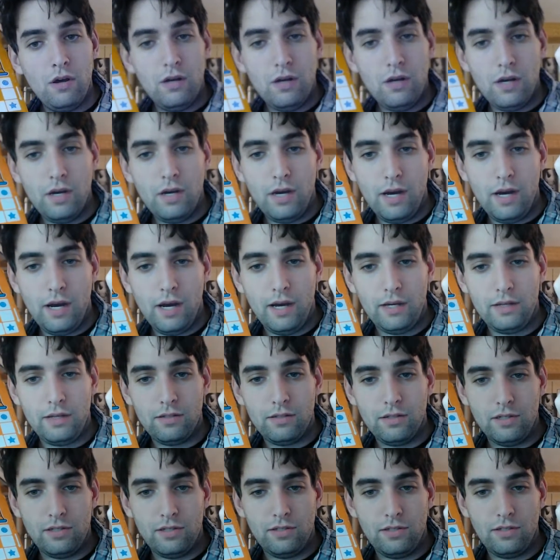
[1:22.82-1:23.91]

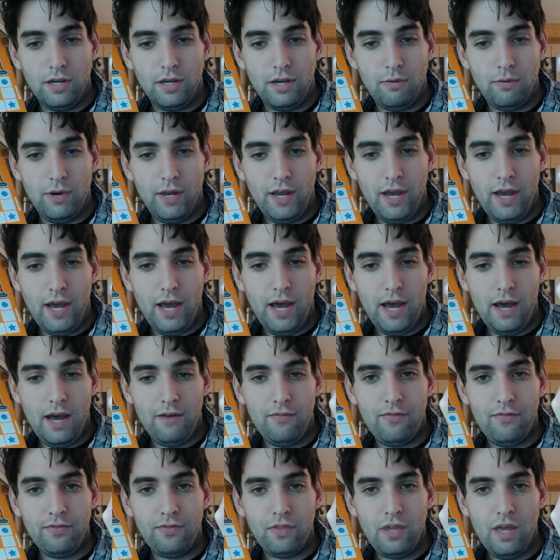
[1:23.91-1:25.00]
So let's see. We
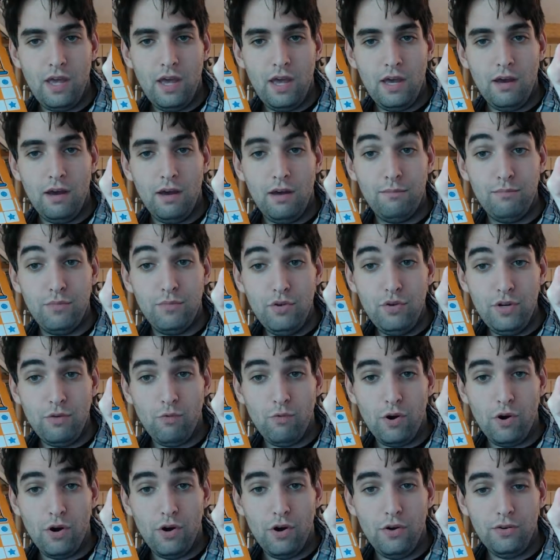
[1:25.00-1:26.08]
have a Muni
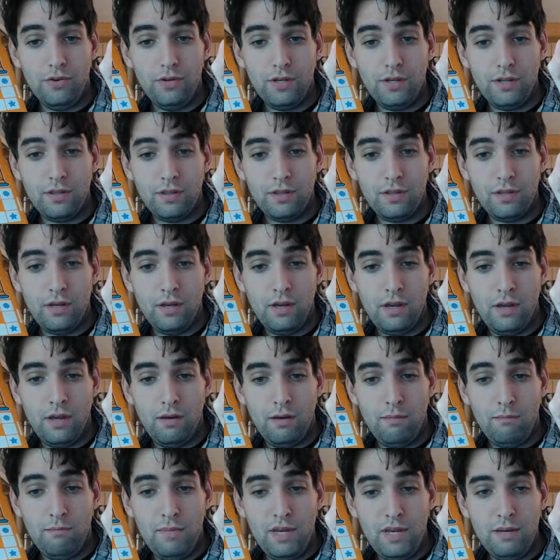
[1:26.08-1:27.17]
World,
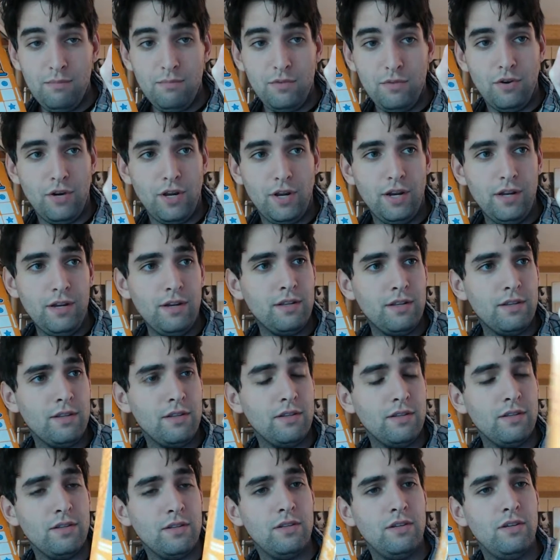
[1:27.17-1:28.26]
Mini Muni.
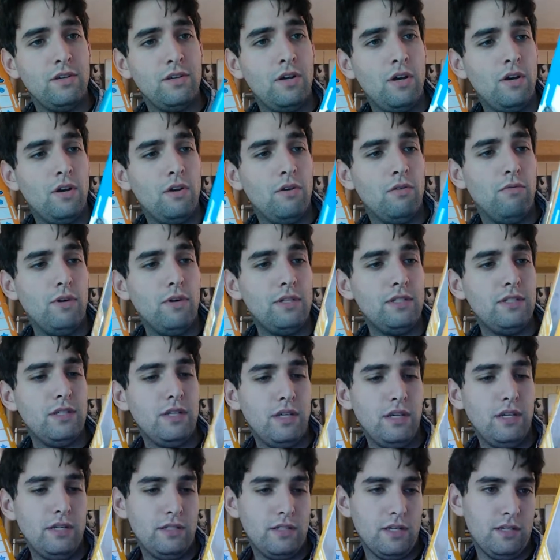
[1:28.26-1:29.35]
What
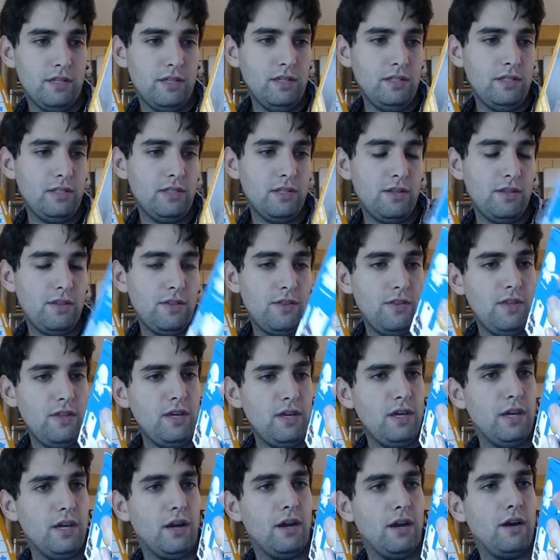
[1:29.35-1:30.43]
is this
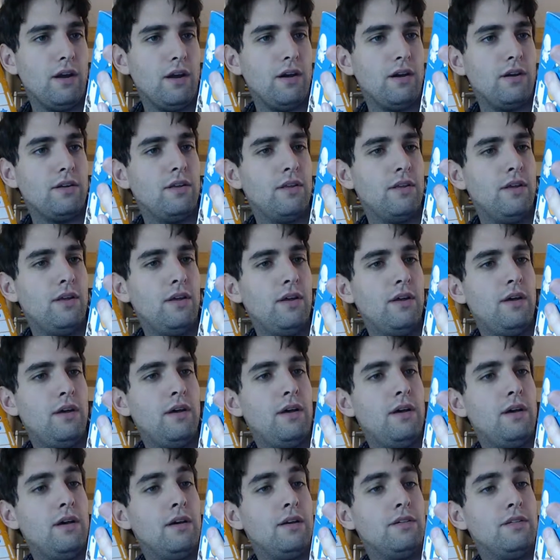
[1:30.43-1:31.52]
thing?
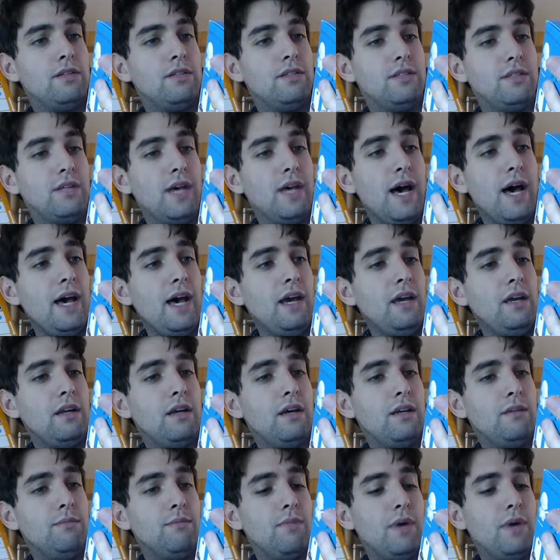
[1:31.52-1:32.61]
Design,
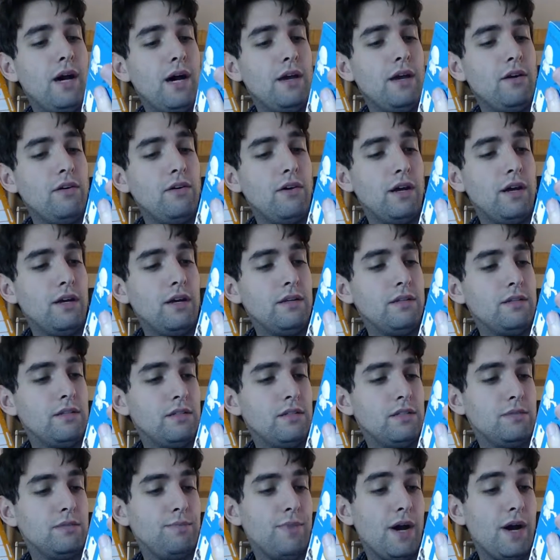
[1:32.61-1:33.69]
admire, and
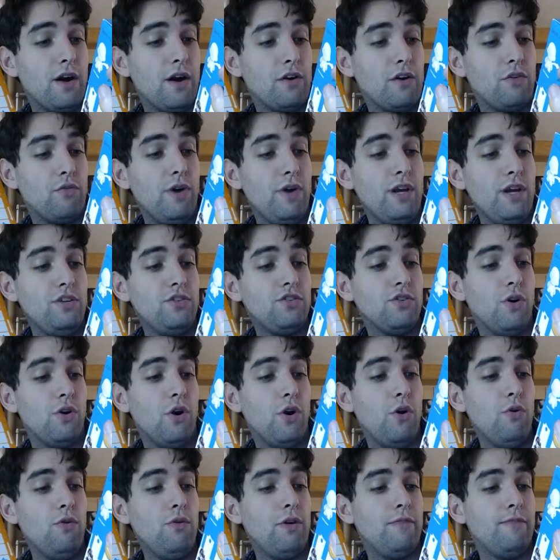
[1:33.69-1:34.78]
inspire. Create your
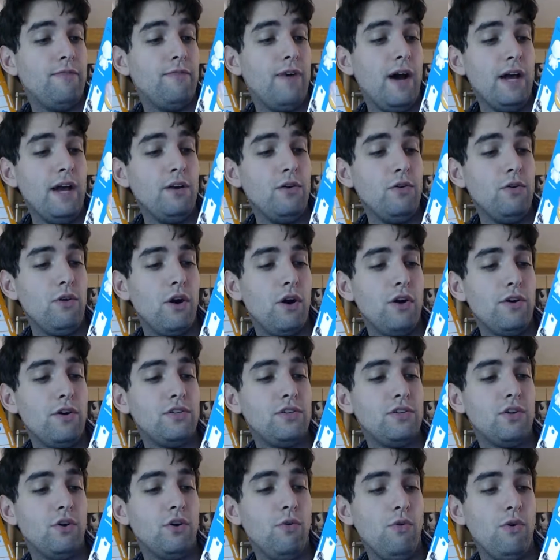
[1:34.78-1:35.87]
own vinyl
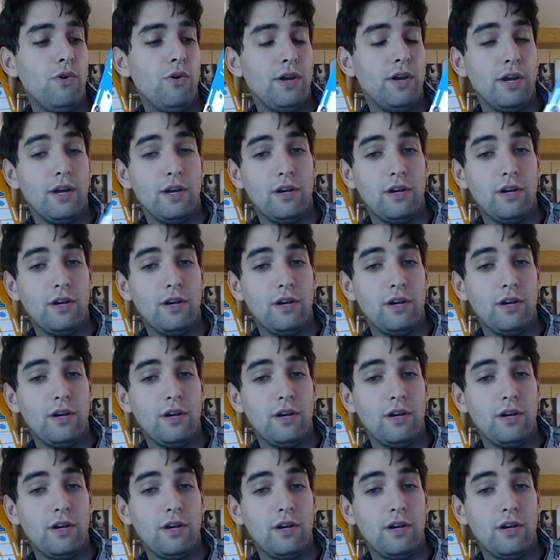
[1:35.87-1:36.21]
art toy.